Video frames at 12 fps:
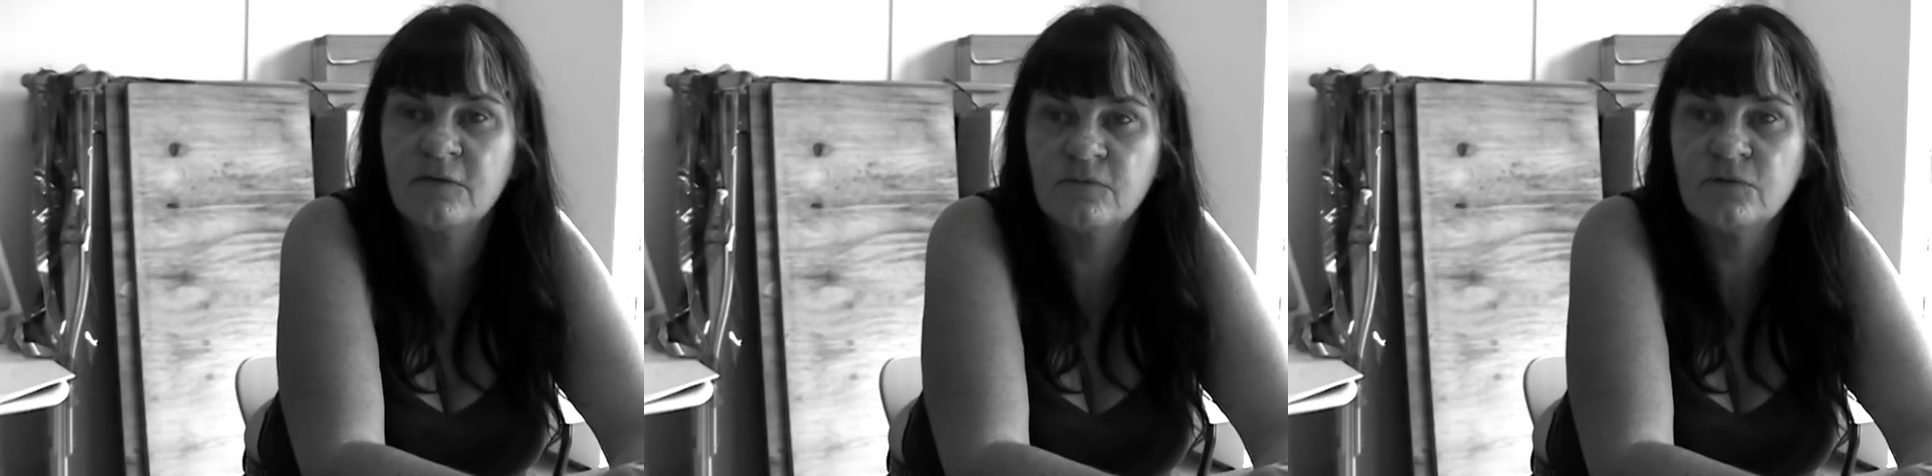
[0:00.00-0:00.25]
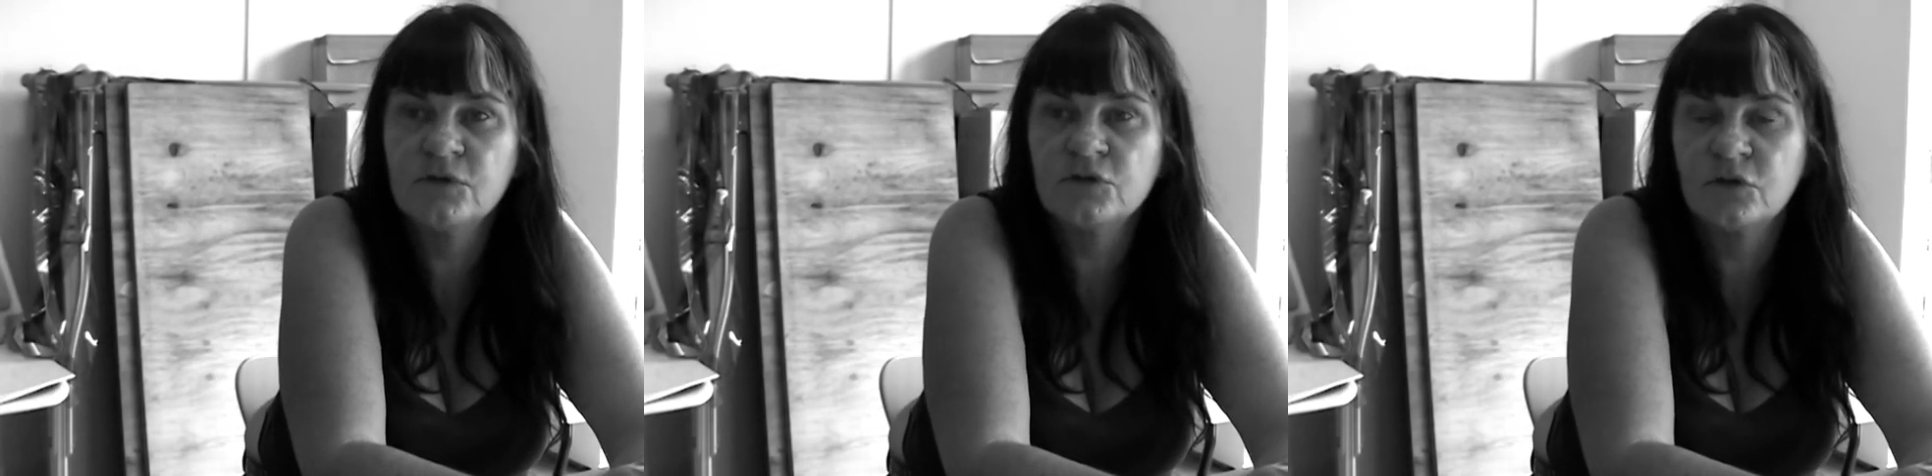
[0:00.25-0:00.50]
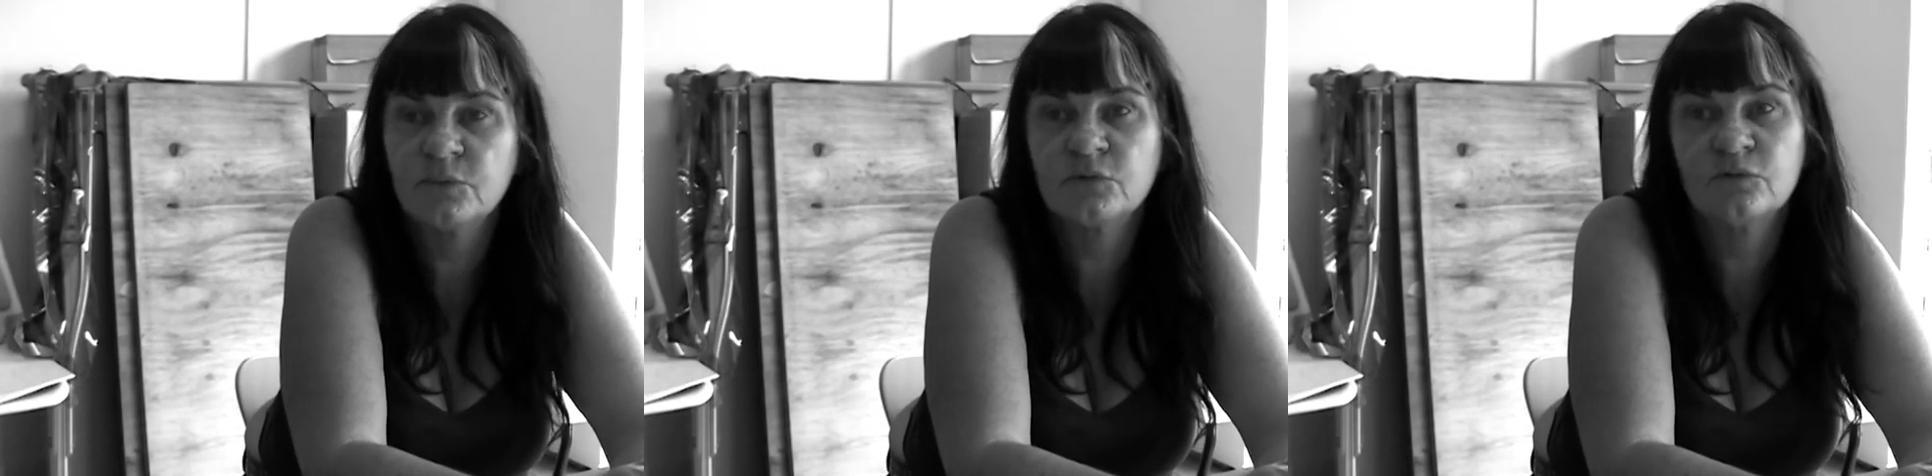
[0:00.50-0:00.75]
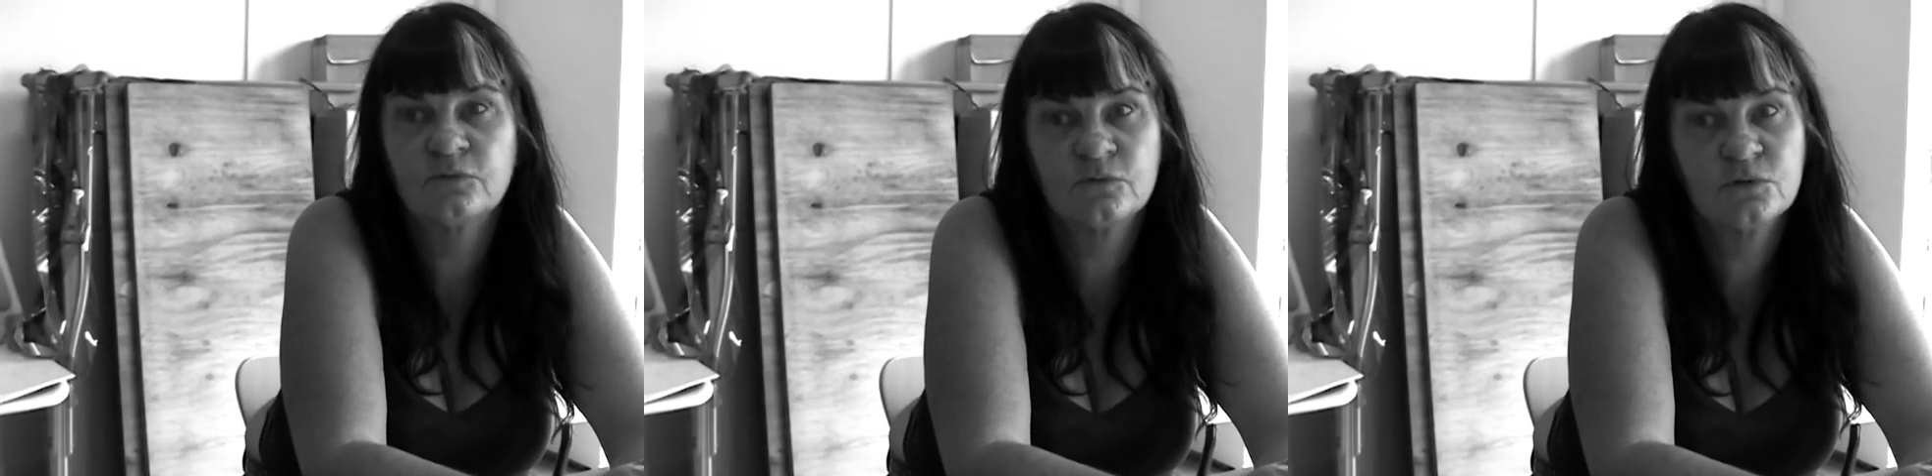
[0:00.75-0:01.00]
every
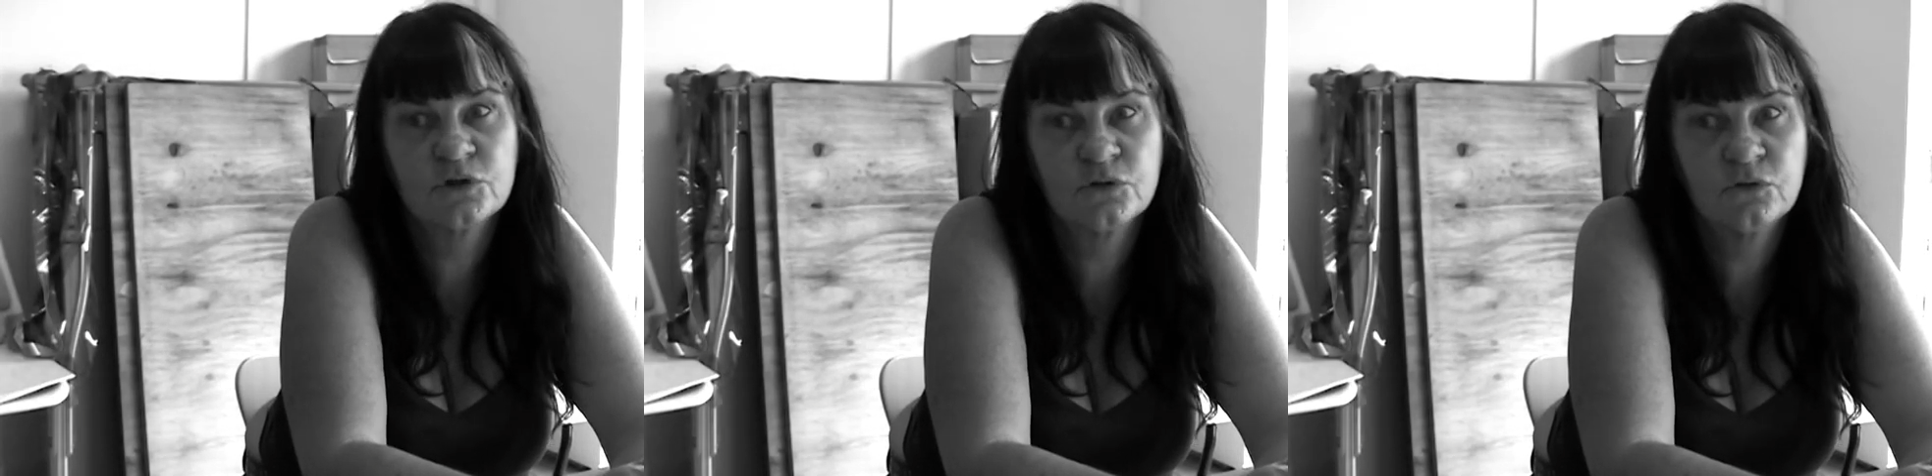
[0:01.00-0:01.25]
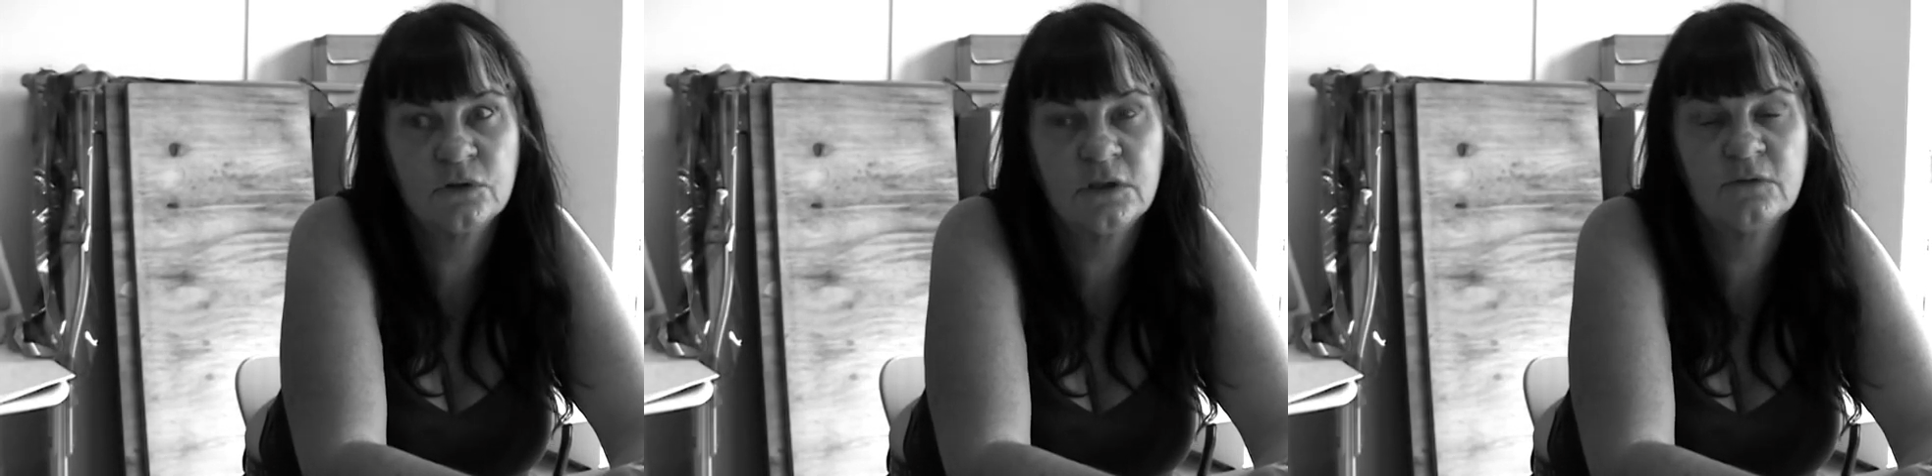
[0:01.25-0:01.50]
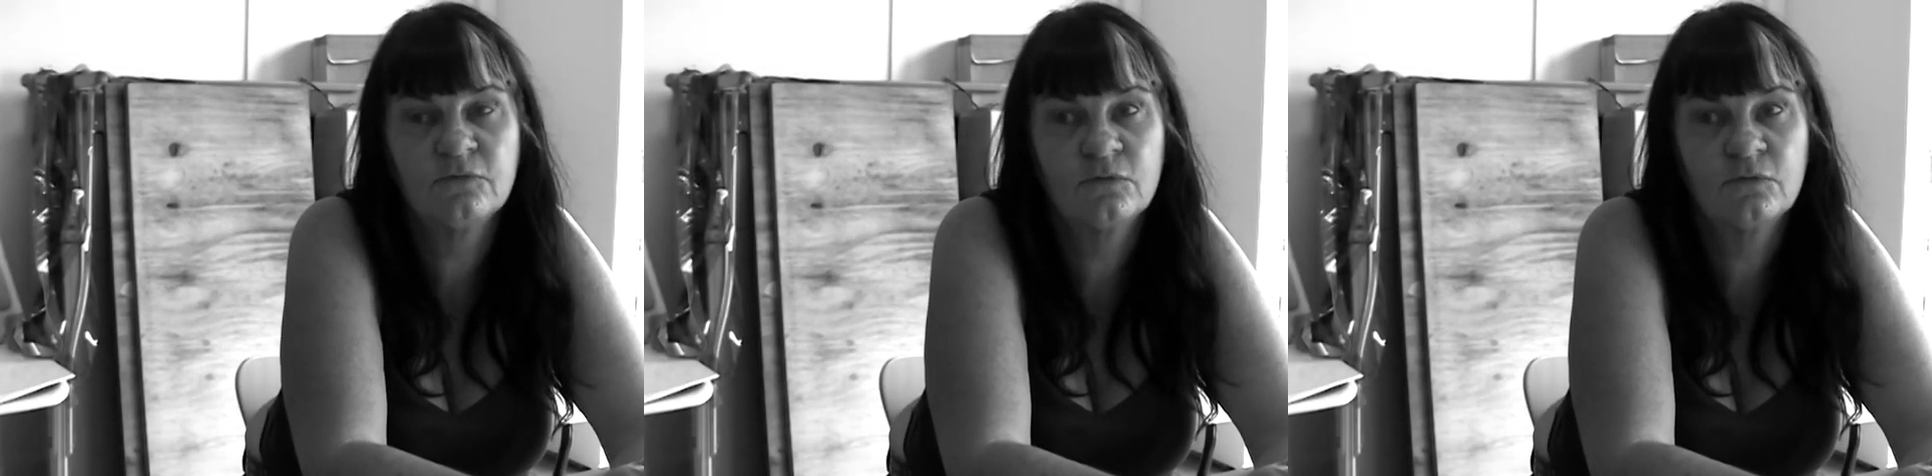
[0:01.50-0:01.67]
Tropical Fruits New Year